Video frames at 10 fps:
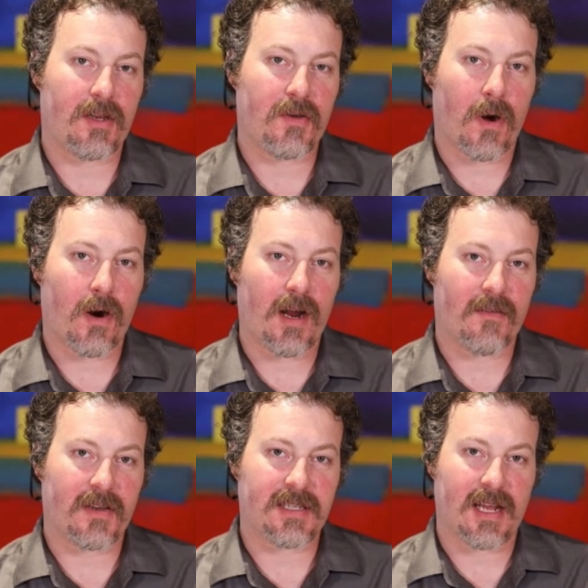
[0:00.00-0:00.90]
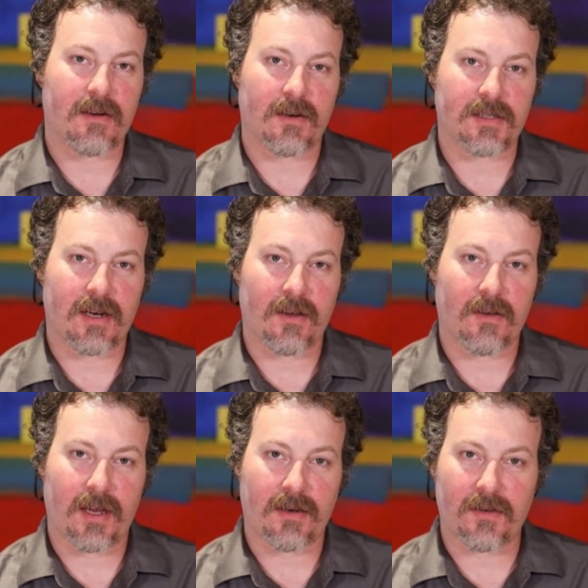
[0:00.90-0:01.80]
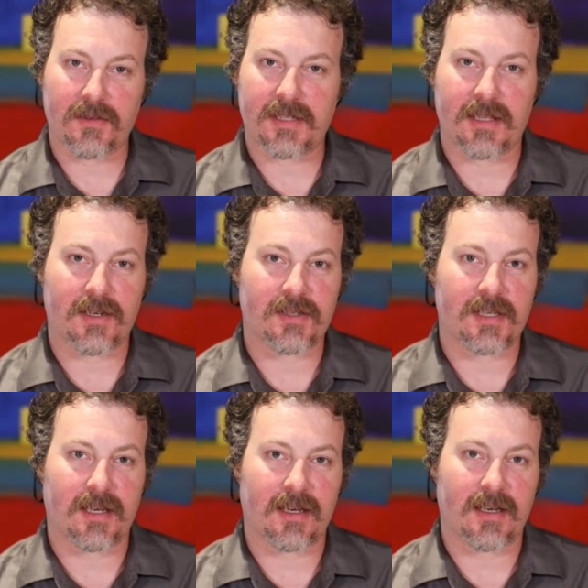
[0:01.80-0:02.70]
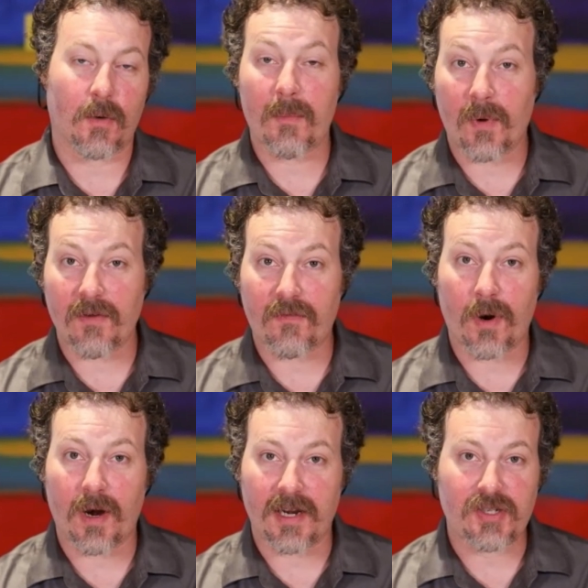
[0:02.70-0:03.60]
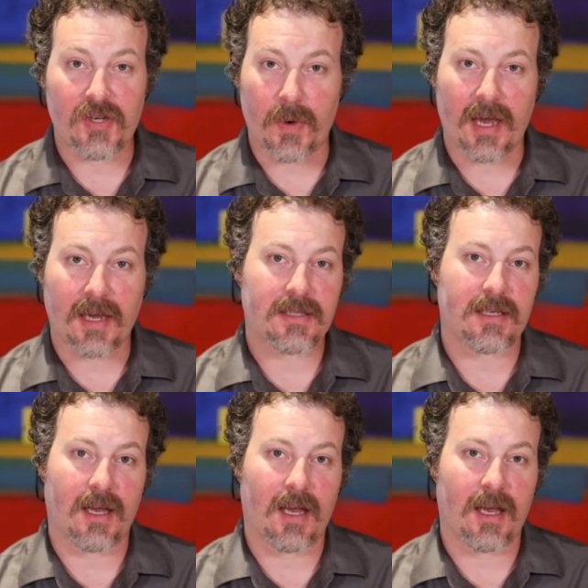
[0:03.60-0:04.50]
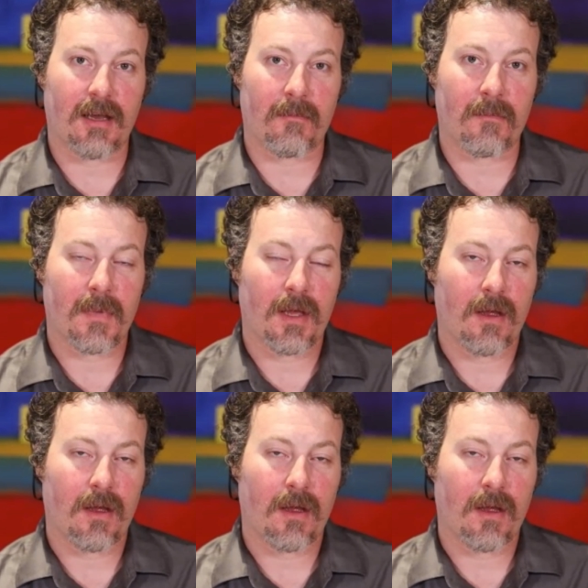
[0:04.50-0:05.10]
the new RF extenders. I know there's a 1.4 and a 2x.